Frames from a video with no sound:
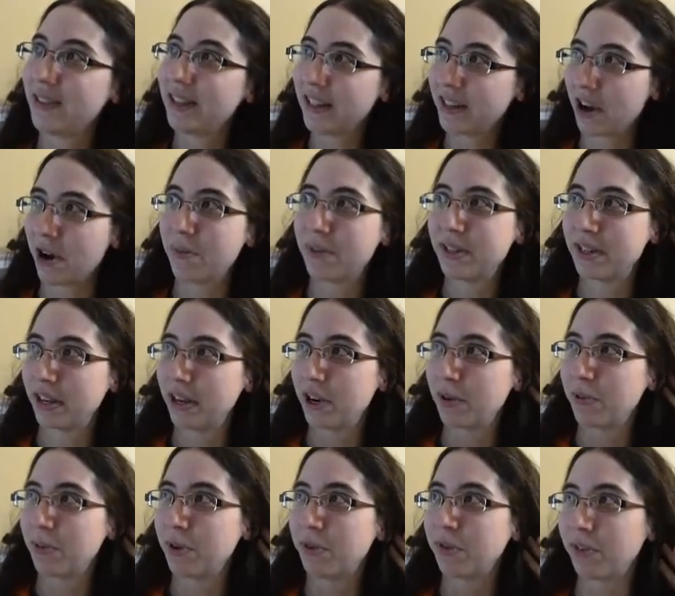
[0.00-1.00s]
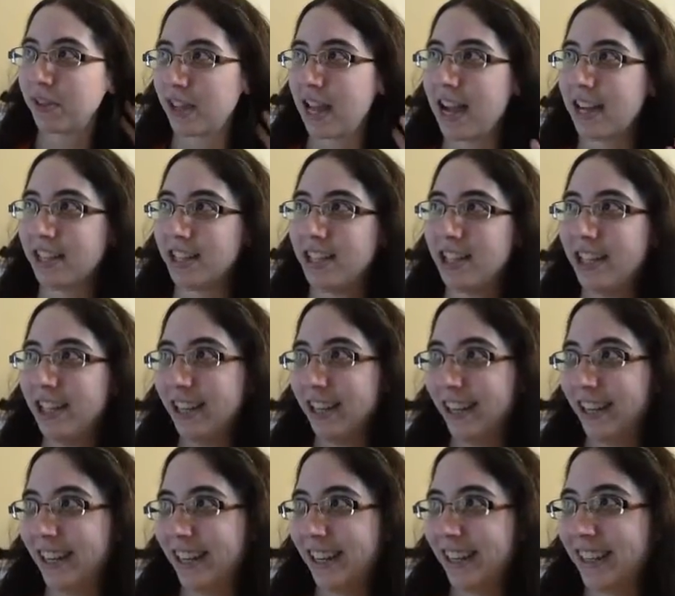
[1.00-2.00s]
commentary on one for last
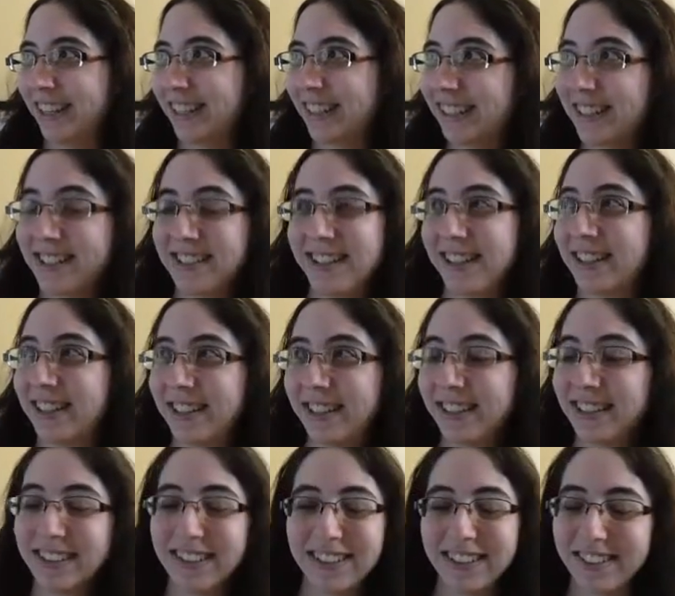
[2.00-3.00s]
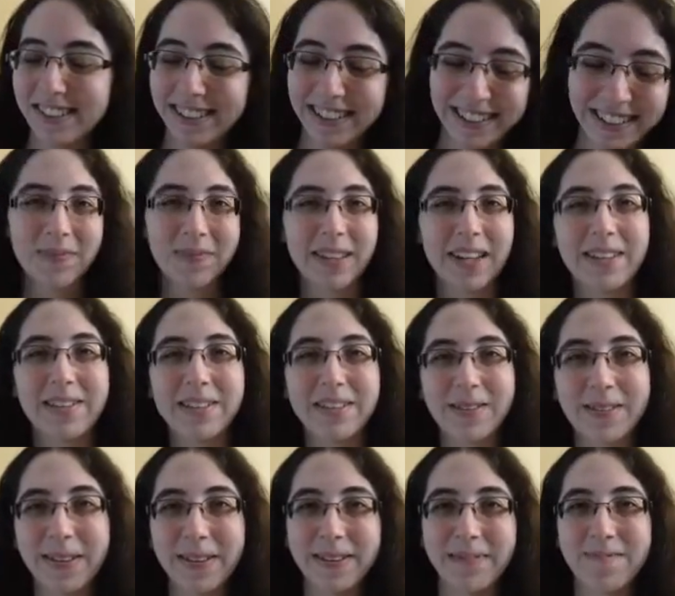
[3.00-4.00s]
year, because I couldn't do it. That was
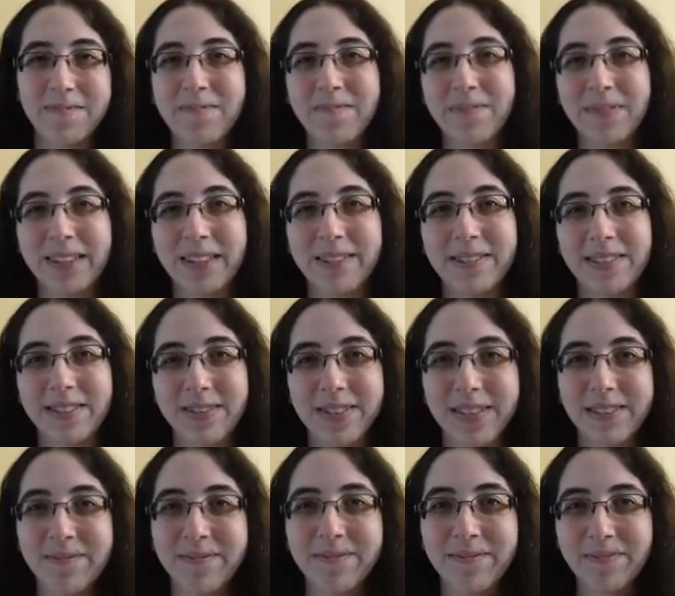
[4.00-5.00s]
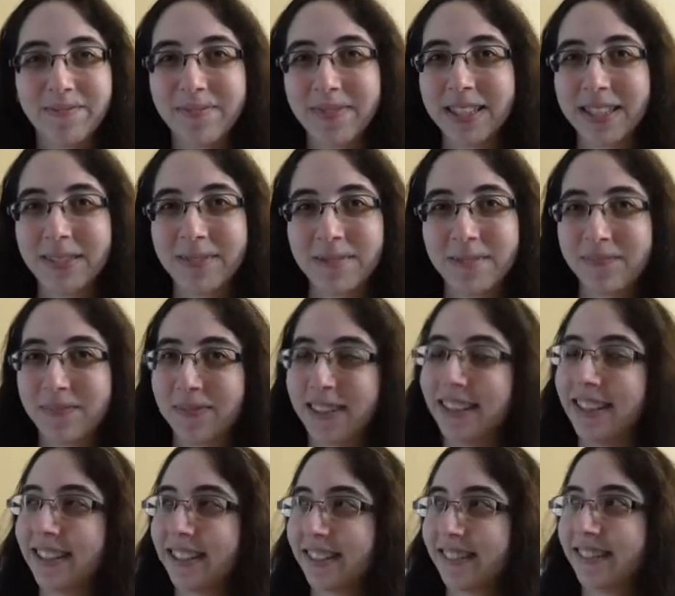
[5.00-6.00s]
fun. So I
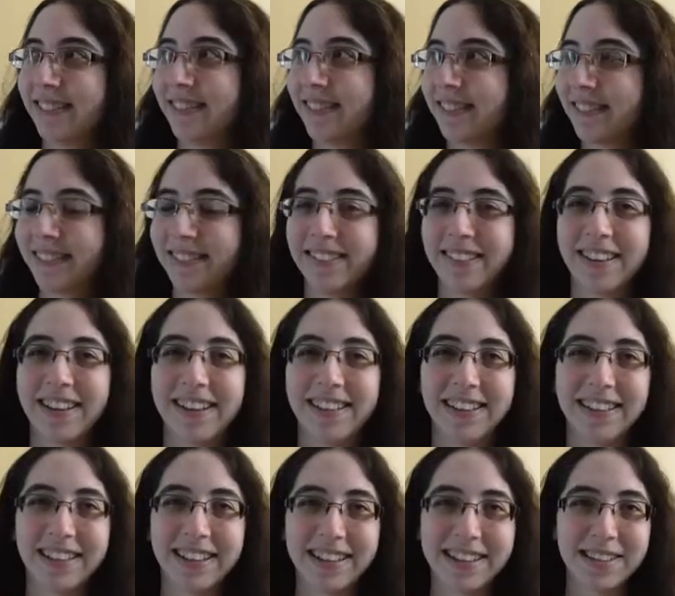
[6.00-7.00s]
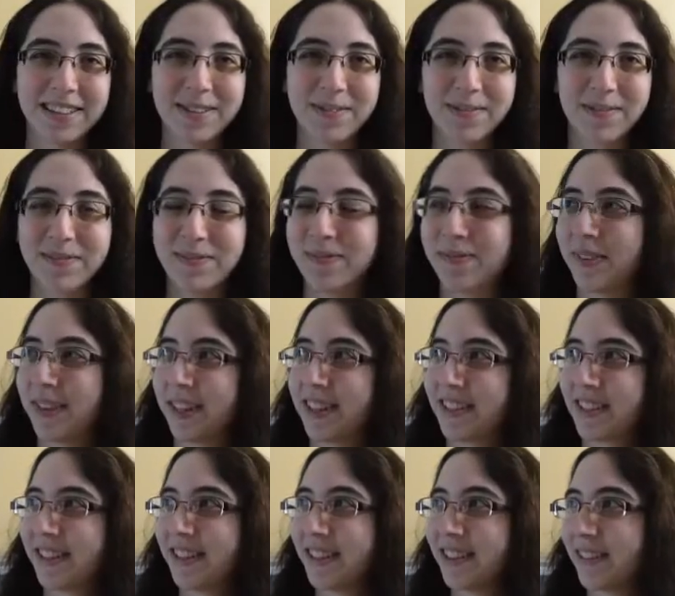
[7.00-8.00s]
think that's my
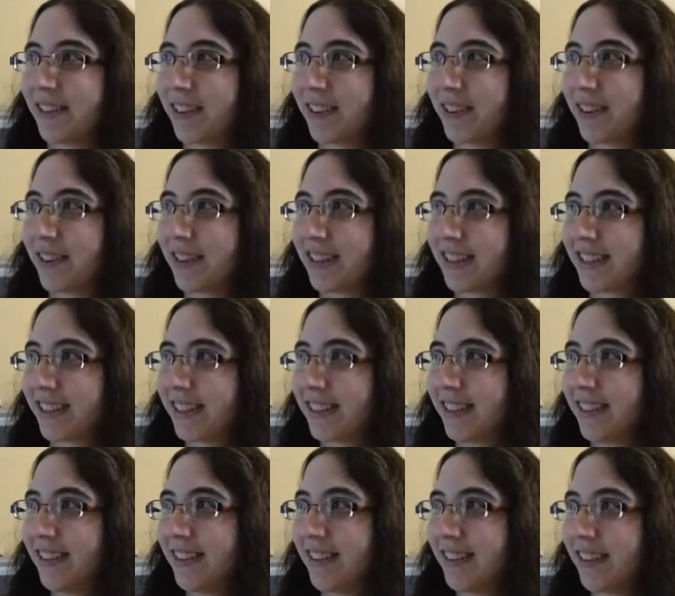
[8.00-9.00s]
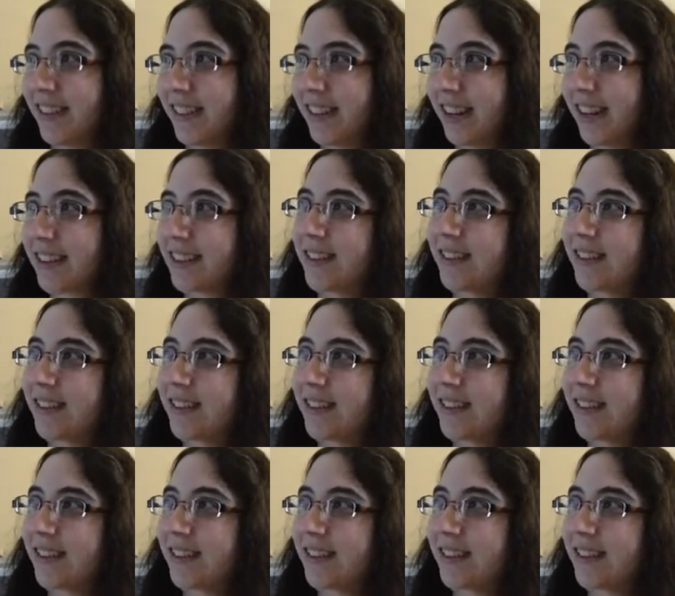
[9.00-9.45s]
answer for your question. You can go to the next